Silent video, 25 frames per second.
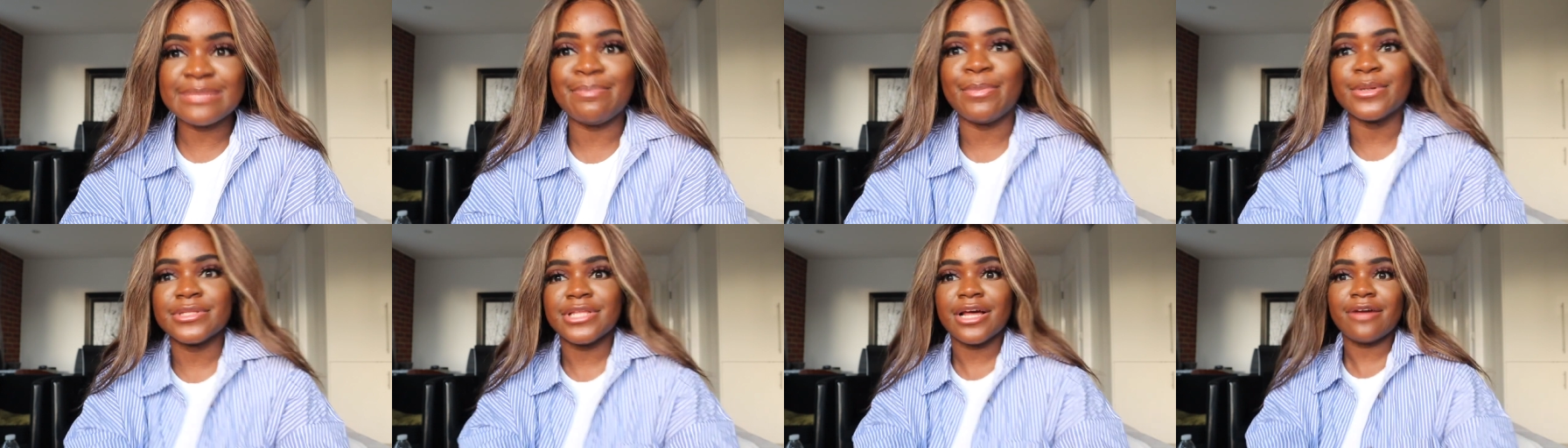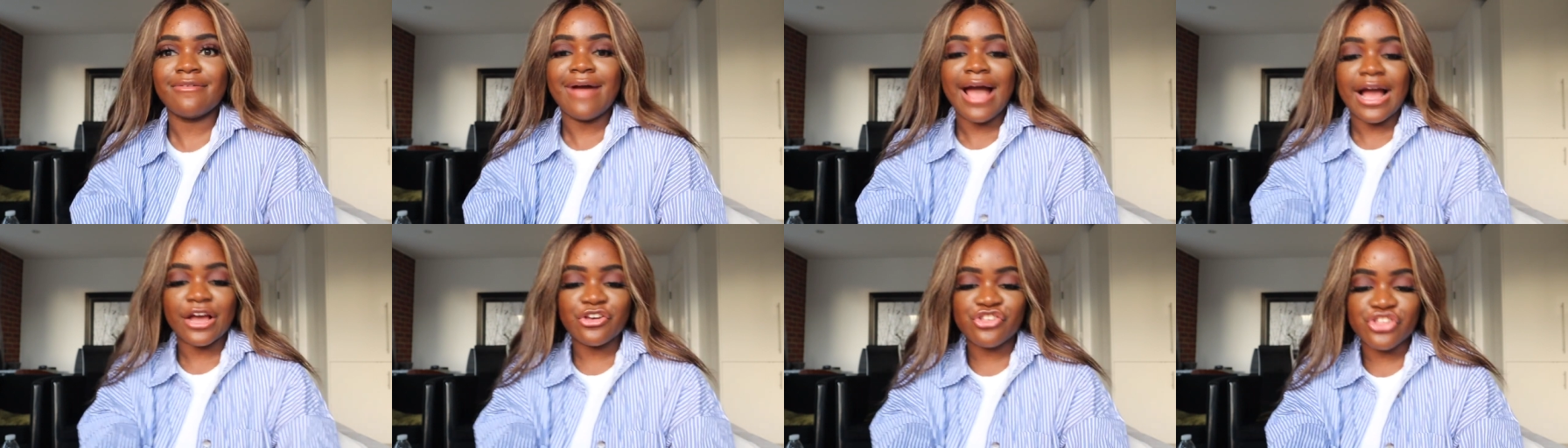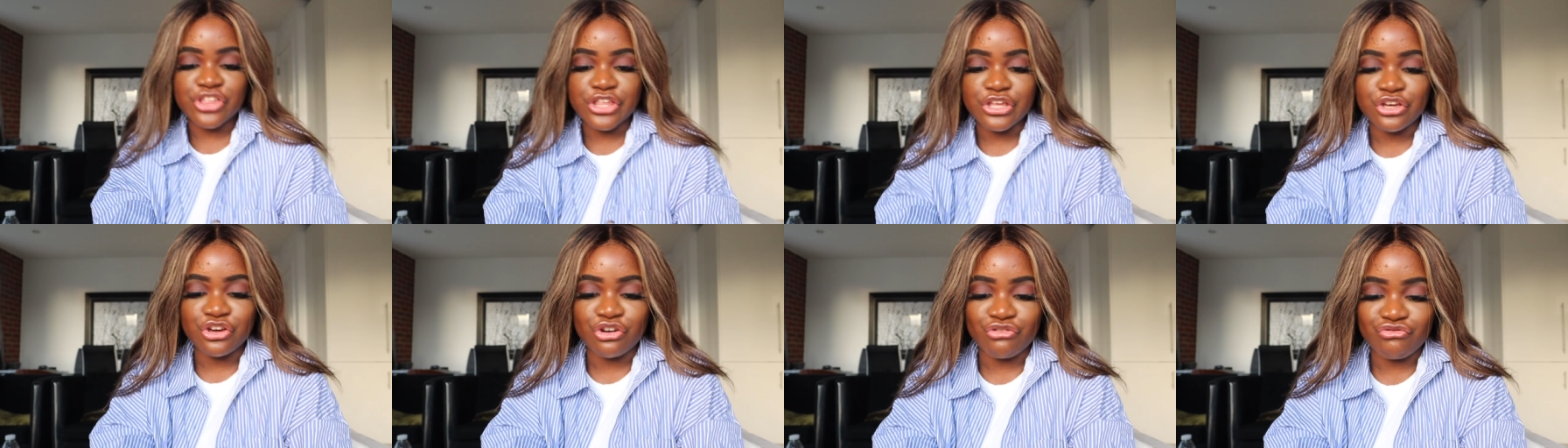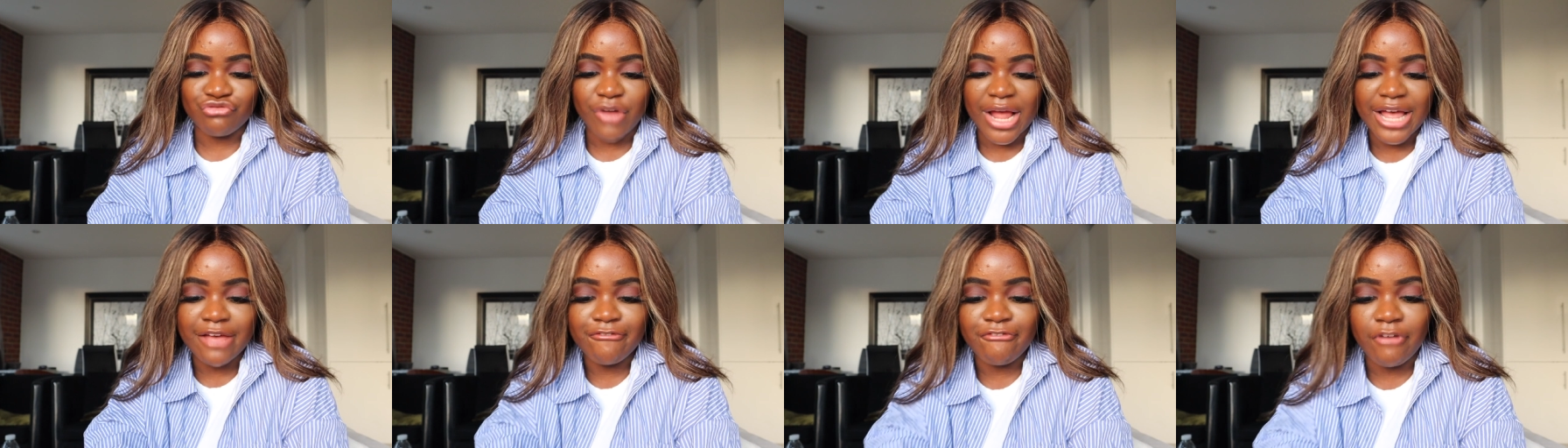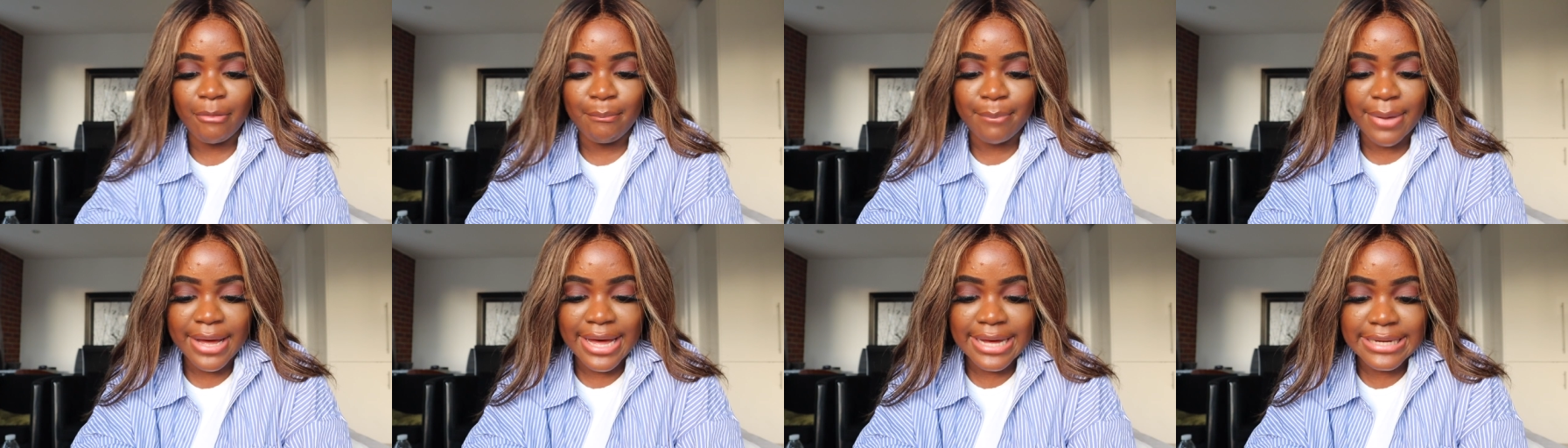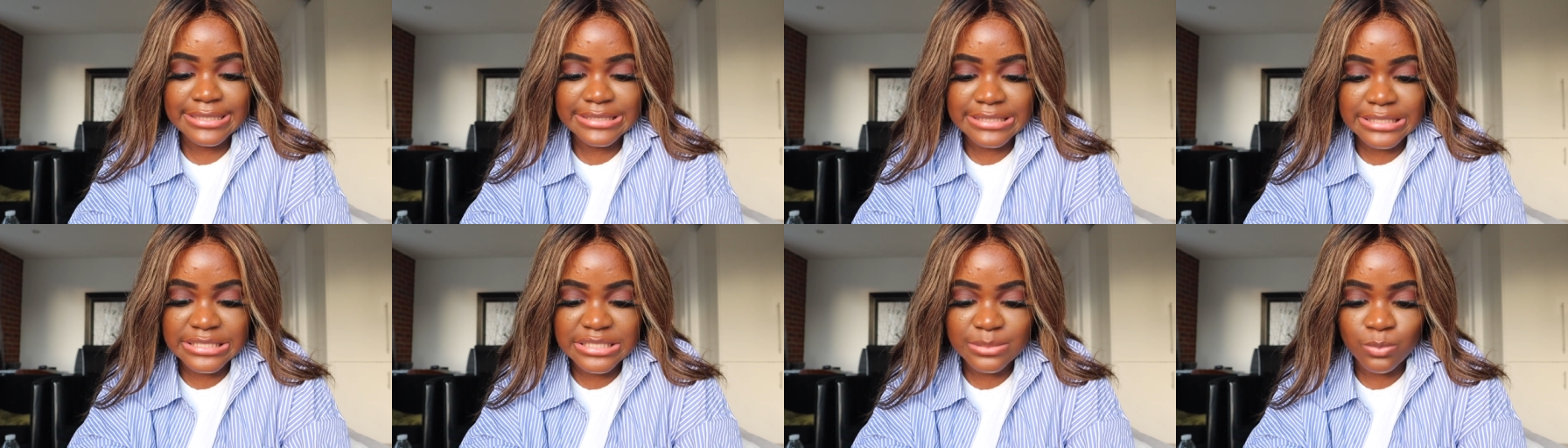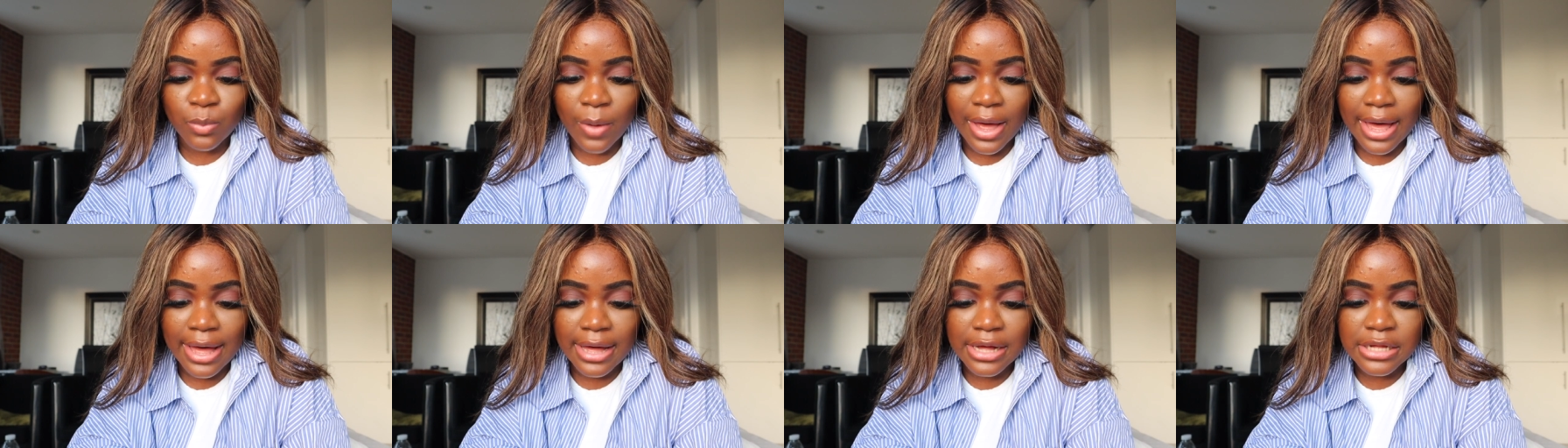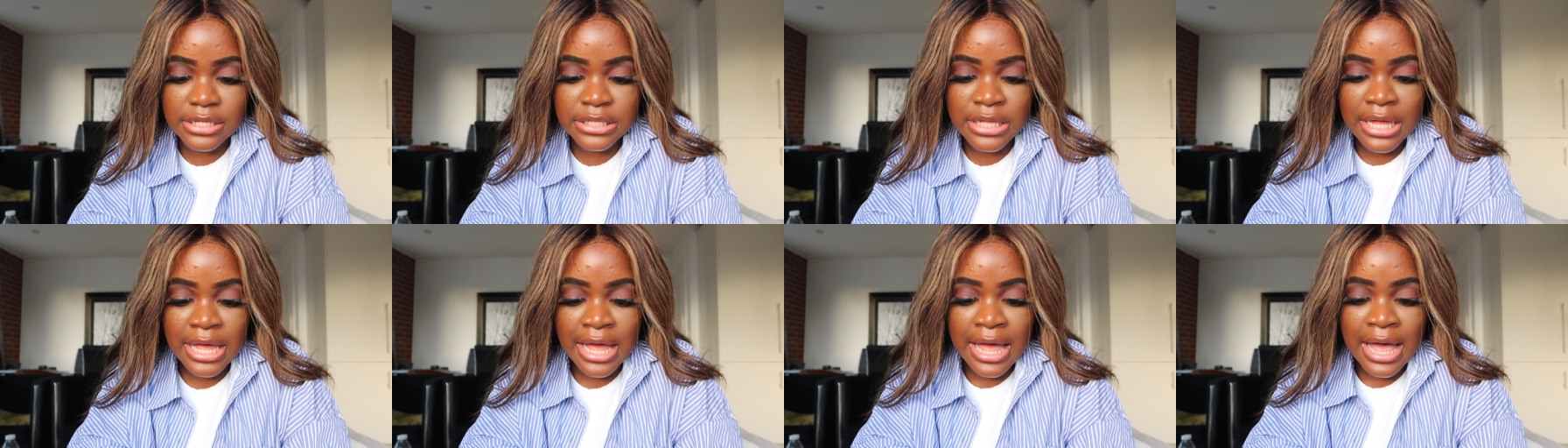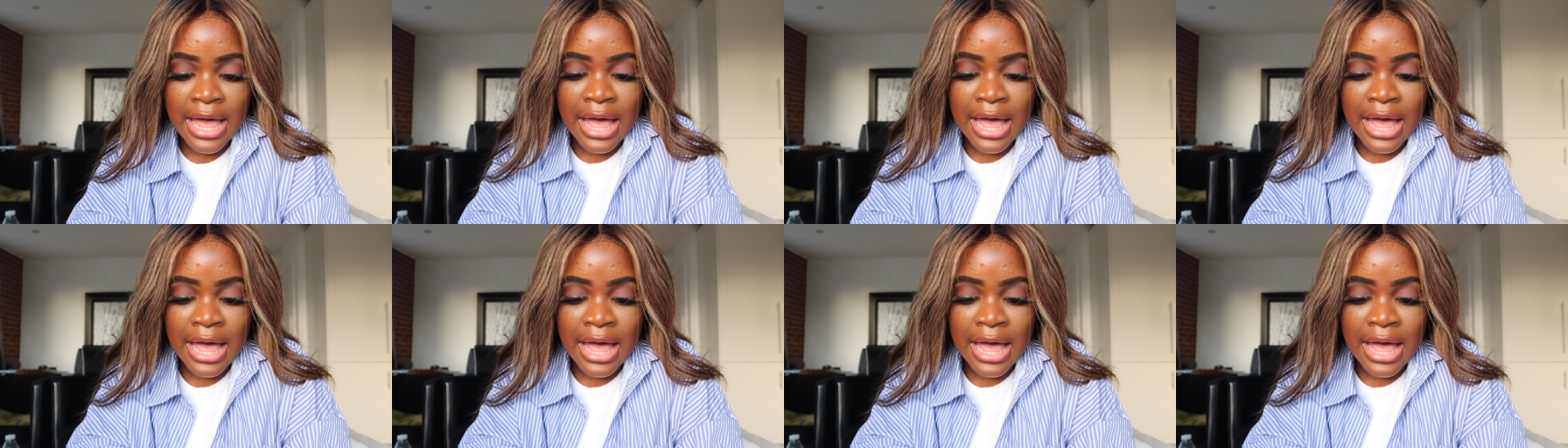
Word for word: but they're actually great for bags as well.